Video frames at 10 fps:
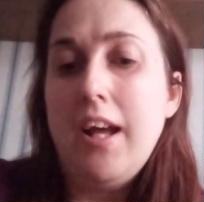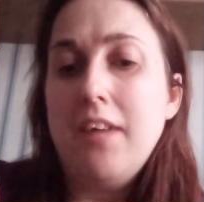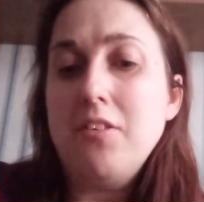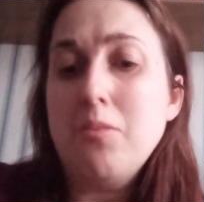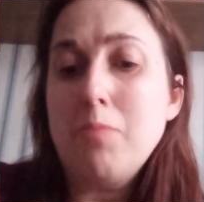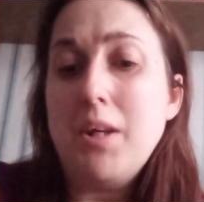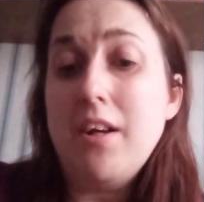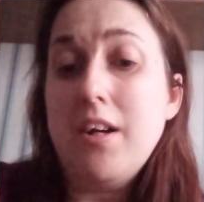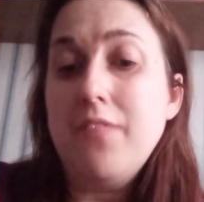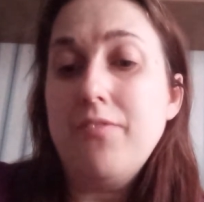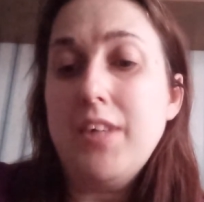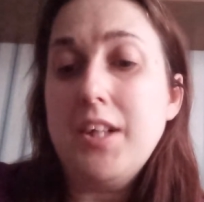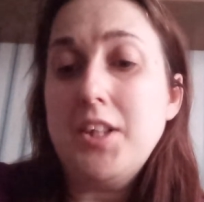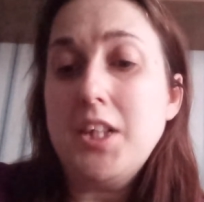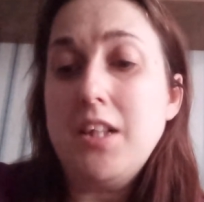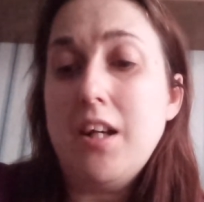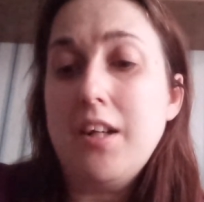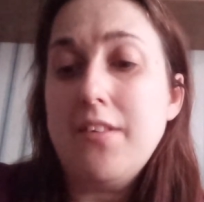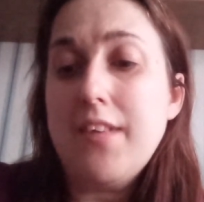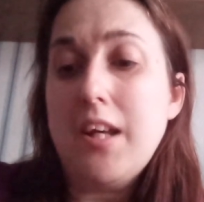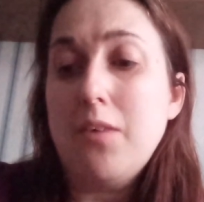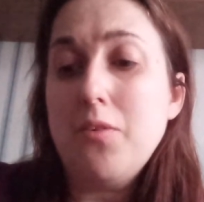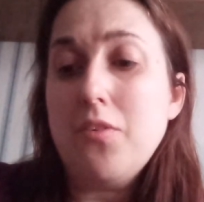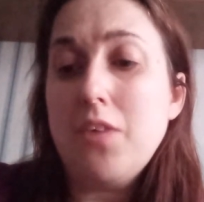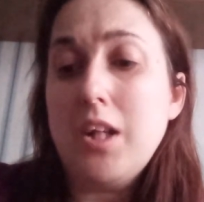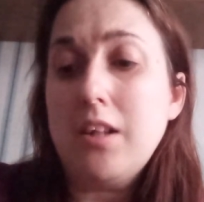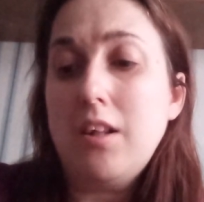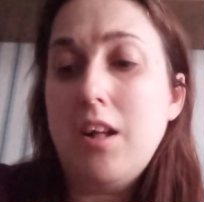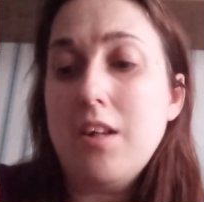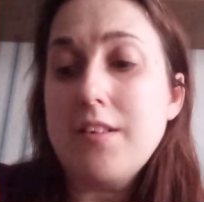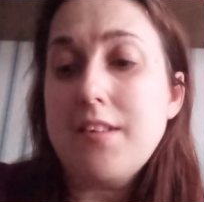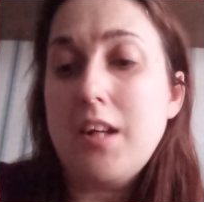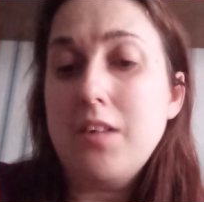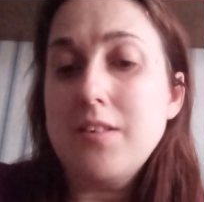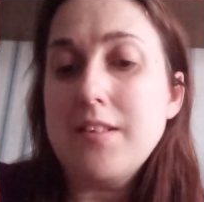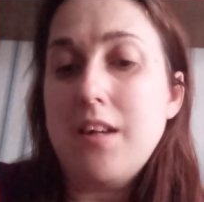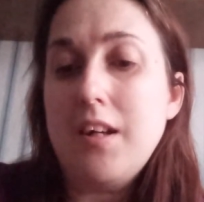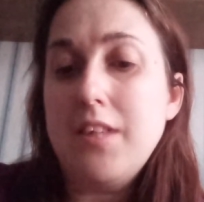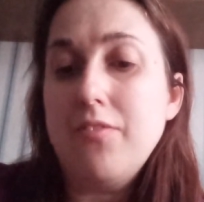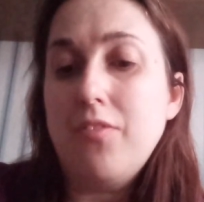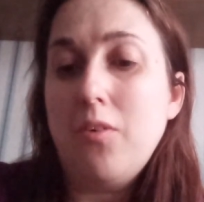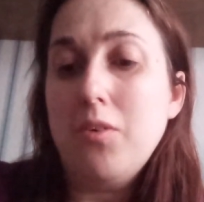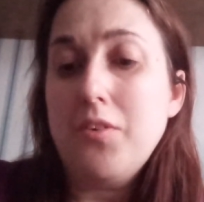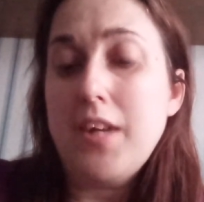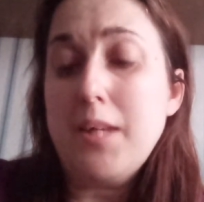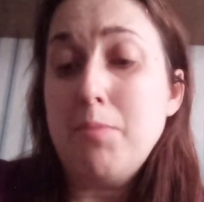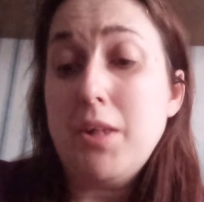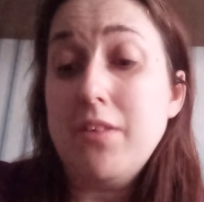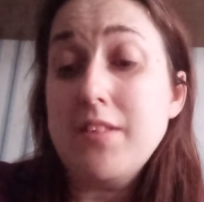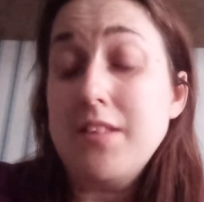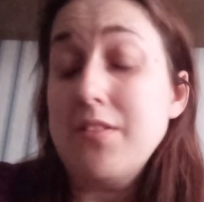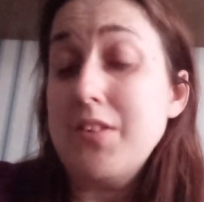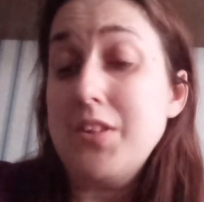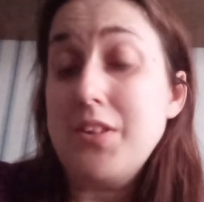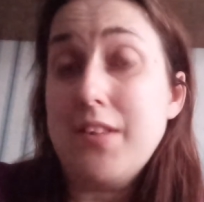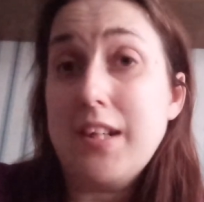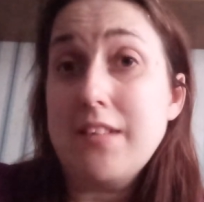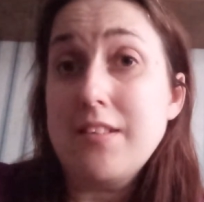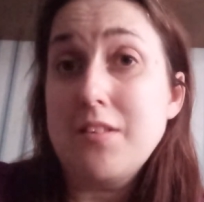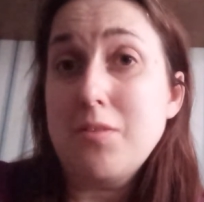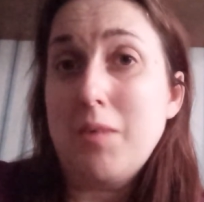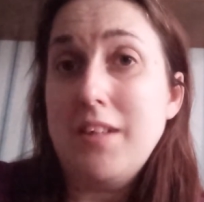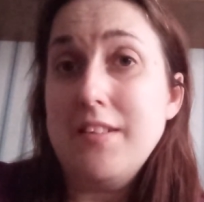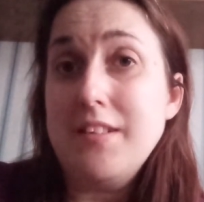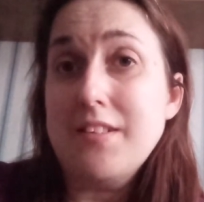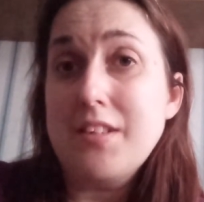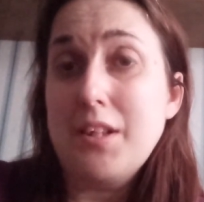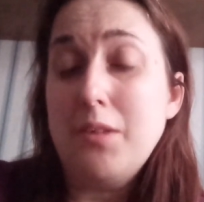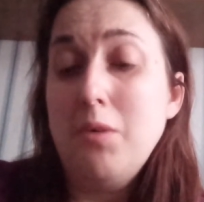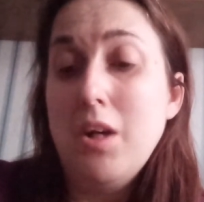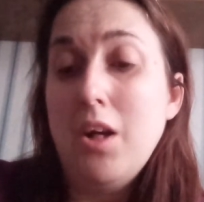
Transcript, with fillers: Number 9 Virgin Hotels at Glasgow signed for debut in 2022.